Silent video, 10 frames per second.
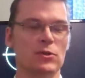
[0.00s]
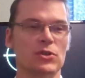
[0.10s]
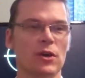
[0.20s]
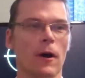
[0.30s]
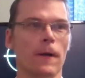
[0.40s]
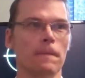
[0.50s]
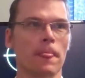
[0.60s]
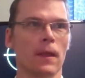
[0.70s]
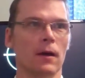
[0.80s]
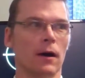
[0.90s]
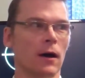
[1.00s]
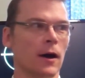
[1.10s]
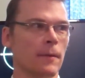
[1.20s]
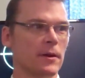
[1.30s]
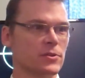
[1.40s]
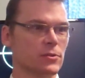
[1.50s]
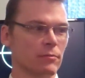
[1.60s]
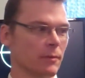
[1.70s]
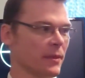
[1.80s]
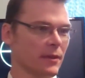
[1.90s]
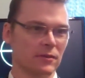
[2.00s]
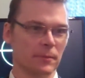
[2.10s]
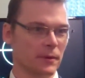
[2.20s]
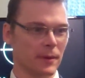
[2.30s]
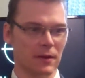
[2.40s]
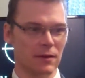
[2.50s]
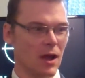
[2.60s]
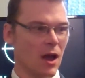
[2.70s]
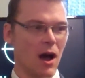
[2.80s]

You start, let me think some other.